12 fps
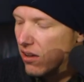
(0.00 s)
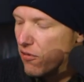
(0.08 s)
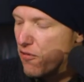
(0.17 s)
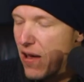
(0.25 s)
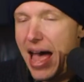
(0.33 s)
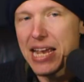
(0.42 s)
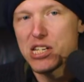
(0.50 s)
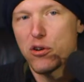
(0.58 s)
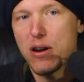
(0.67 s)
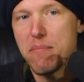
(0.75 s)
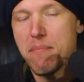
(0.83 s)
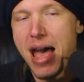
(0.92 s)

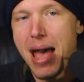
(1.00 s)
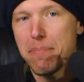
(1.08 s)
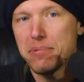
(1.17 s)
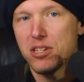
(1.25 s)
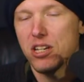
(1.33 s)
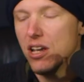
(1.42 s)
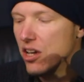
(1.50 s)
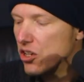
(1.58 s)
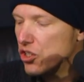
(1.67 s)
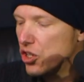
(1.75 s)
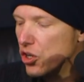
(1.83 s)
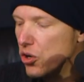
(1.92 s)
factory mapped
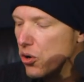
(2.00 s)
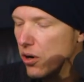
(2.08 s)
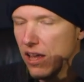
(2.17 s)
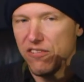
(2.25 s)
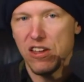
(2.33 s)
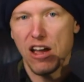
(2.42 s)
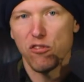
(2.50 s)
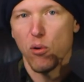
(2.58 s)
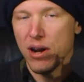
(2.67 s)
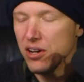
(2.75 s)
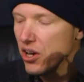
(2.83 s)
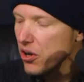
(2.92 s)
to, if you have
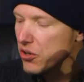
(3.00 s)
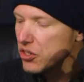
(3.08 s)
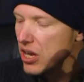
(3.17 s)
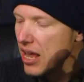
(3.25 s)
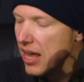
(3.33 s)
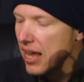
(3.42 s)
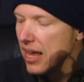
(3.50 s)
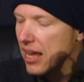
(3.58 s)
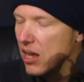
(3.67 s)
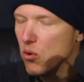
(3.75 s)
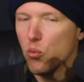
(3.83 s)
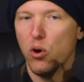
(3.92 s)
Windows,
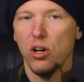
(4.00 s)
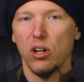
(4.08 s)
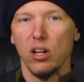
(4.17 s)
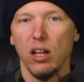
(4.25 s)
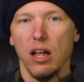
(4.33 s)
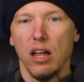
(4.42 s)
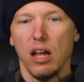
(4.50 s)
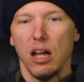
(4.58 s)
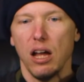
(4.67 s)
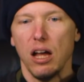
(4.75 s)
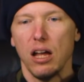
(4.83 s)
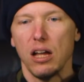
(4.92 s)
it will
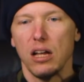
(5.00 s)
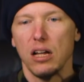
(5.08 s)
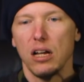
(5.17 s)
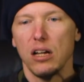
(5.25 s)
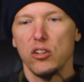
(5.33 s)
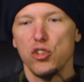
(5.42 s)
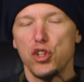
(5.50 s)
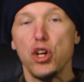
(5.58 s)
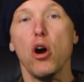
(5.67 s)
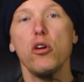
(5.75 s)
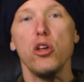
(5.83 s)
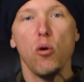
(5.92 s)

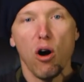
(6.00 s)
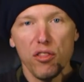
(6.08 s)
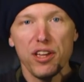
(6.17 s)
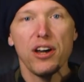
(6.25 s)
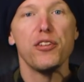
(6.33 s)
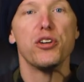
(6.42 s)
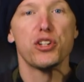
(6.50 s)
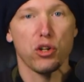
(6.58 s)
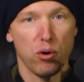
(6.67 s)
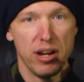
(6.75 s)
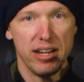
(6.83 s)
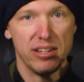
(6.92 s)
show you all the other
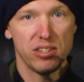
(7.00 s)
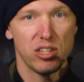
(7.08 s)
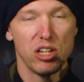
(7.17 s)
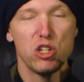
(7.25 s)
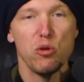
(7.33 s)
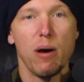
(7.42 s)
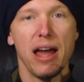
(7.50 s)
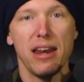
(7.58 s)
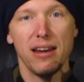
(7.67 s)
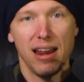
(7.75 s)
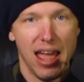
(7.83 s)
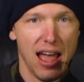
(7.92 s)
screens that you
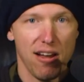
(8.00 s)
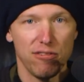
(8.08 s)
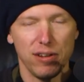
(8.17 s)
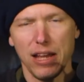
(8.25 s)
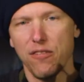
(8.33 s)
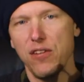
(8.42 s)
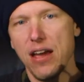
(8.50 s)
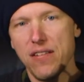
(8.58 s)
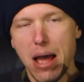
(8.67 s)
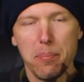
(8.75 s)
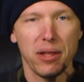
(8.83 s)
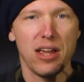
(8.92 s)
might have. Like if you
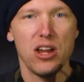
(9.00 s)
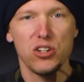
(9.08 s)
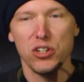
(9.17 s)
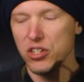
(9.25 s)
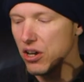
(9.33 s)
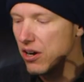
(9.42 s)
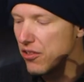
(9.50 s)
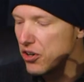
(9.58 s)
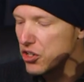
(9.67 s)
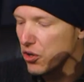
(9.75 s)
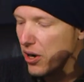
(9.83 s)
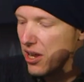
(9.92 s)
have applications on
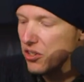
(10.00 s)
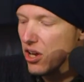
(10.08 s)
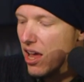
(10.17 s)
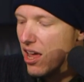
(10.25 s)
other screens,